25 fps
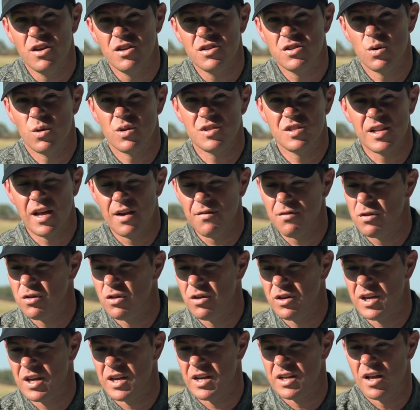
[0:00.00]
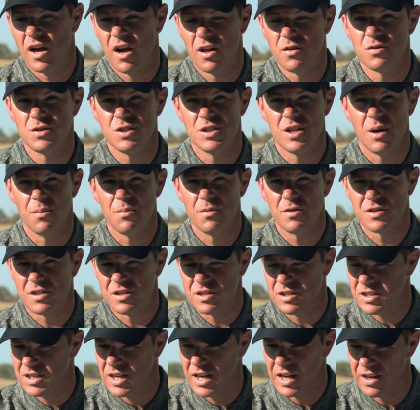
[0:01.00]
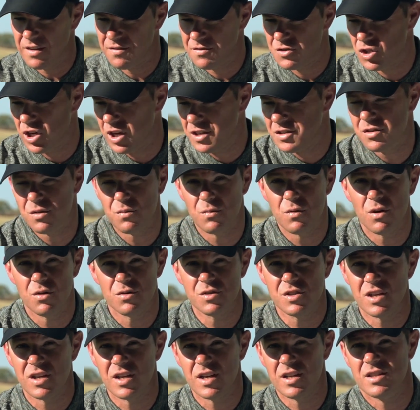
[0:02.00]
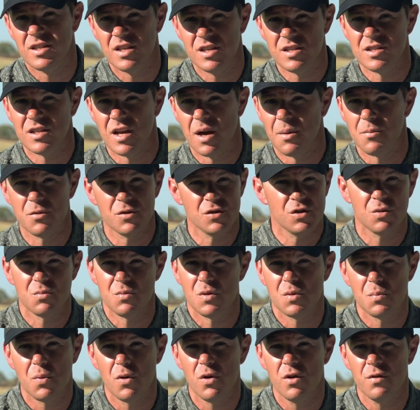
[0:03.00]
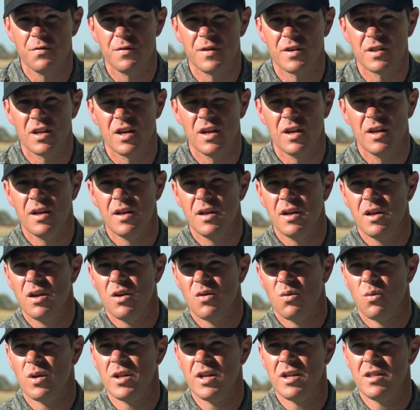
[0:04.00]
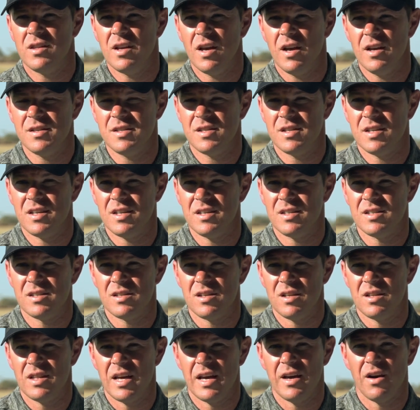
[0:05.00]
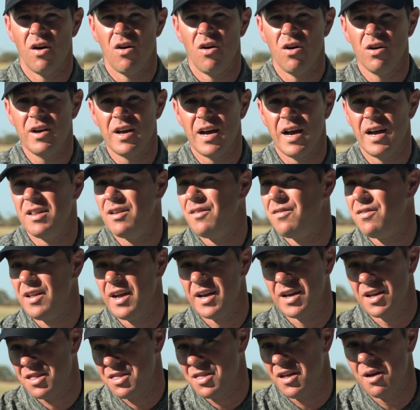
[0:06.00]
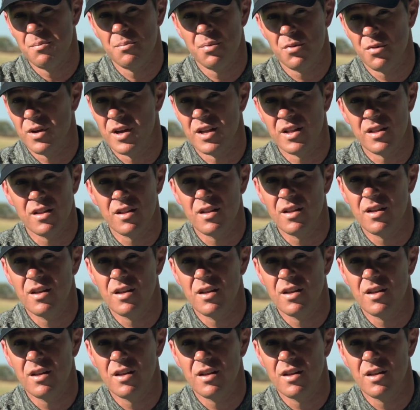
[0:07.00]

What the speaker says: So it's never looking at Hunter's numbers and saying if Justin Rose can get these numbers, it'll be perfect. What it does is they all kind of like a thumbprint